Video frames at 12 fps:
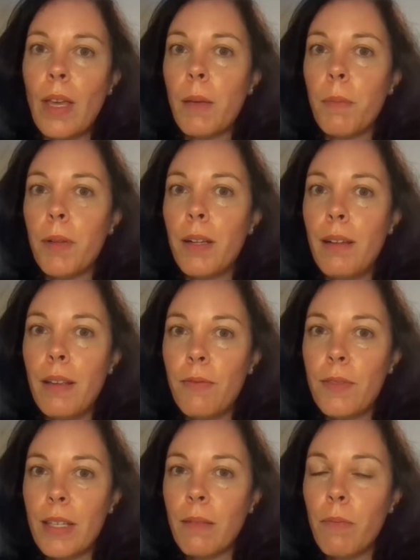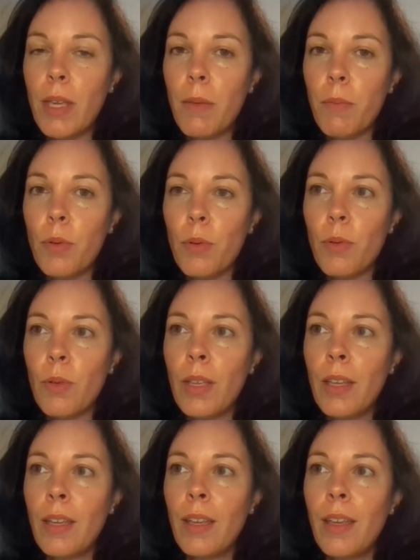uplifting people,
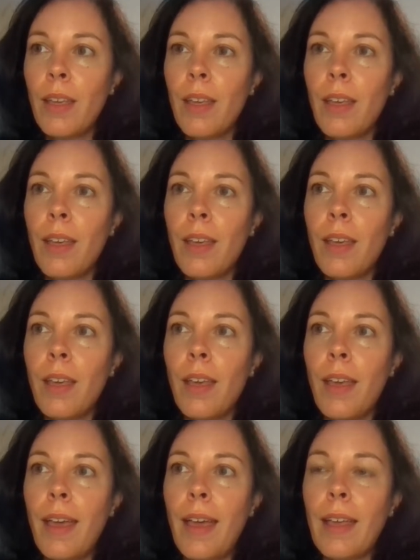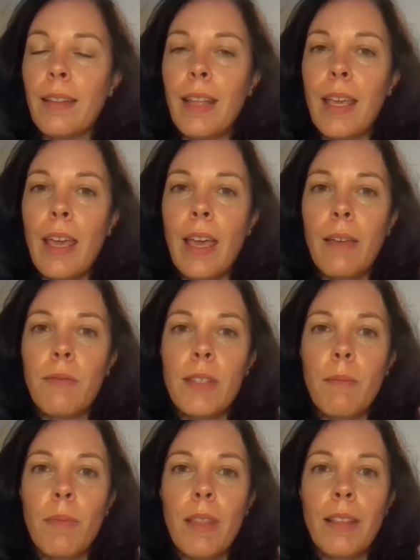and they have
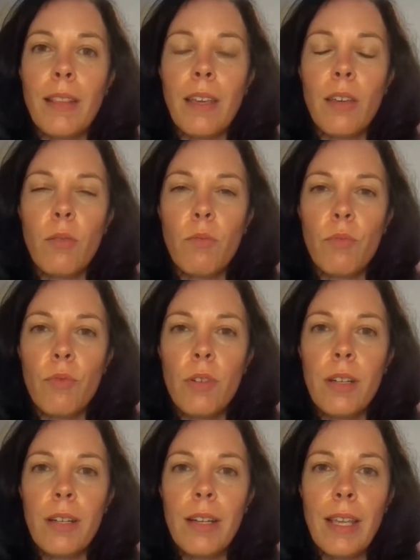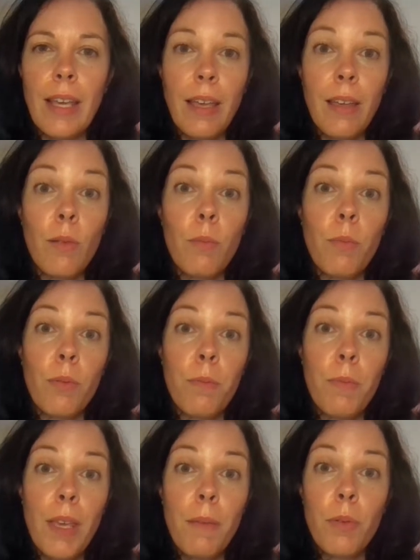something that can really help
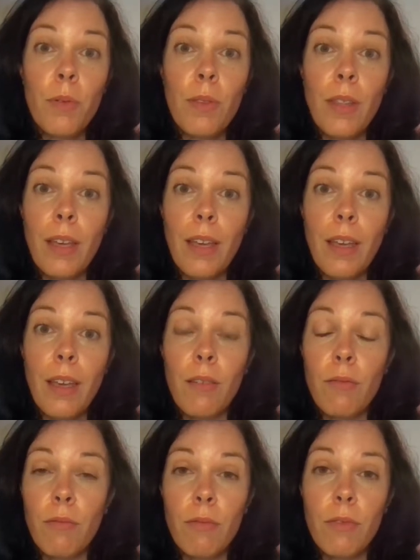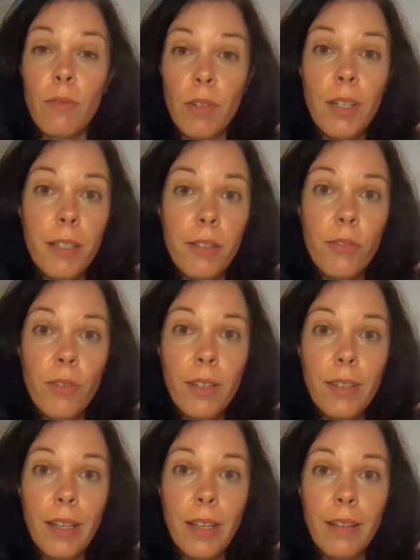people that are really
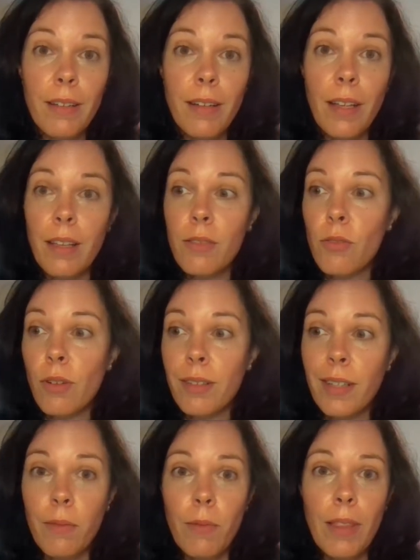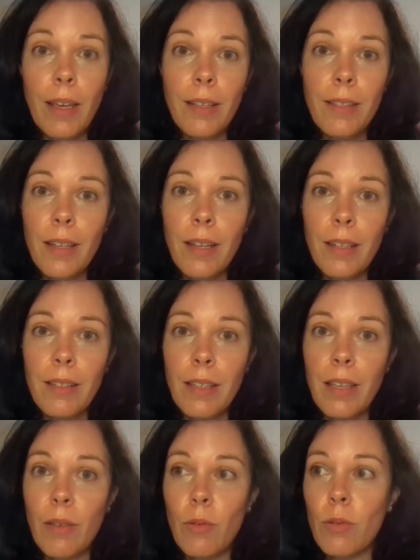struggling, like struggling with
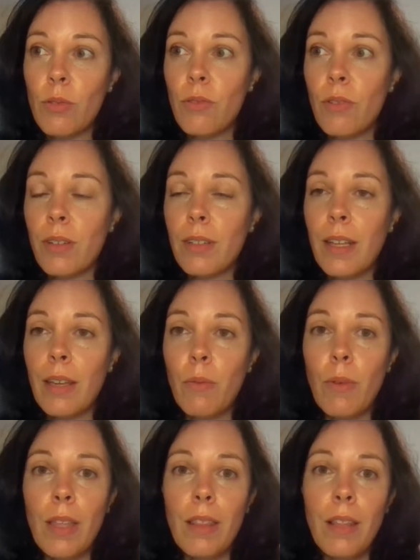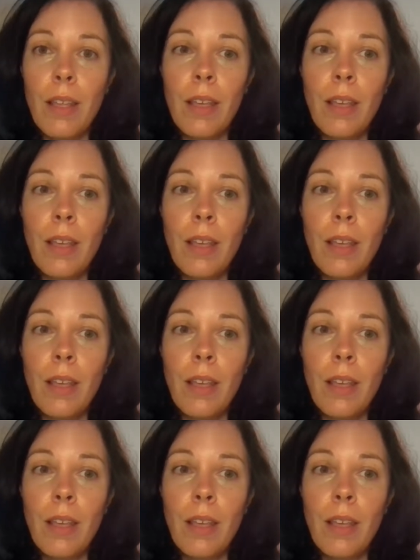anxiety or struggling with